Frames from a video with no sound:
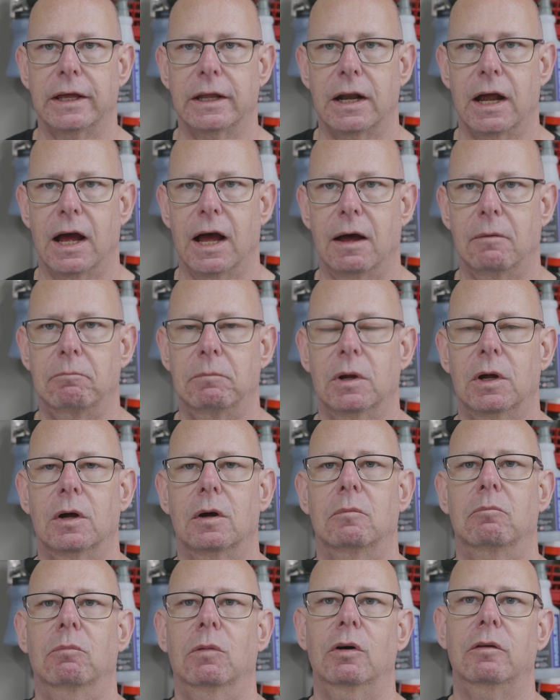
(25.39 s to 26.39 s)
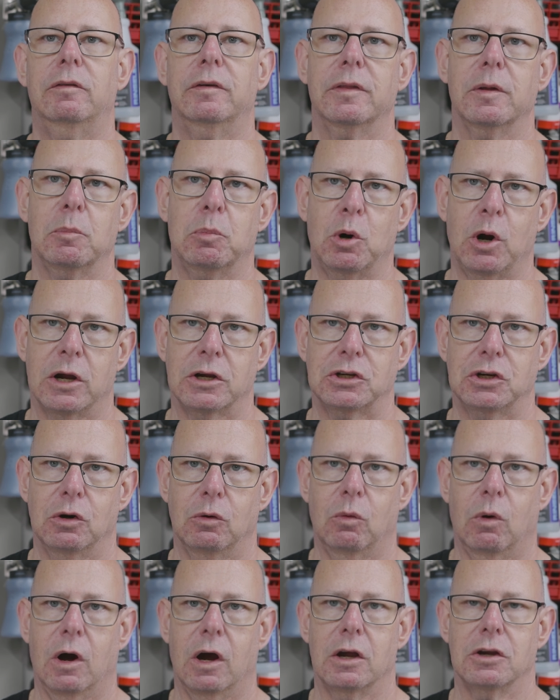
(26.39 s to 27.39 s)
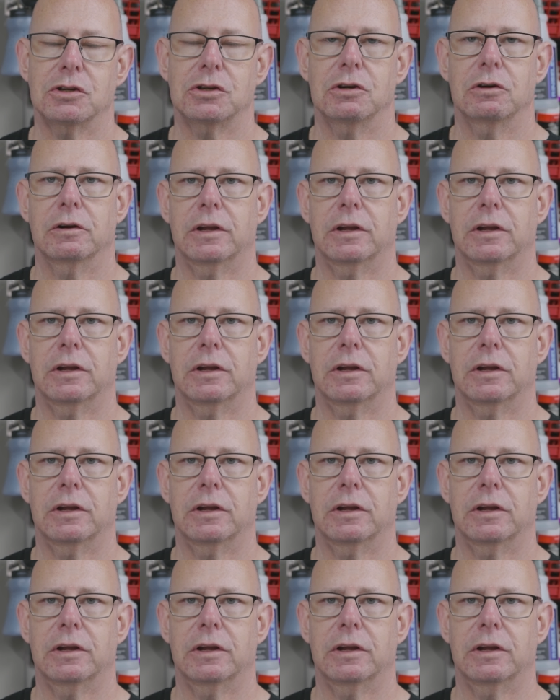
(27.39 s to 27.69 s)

it up, moving the pressure washer,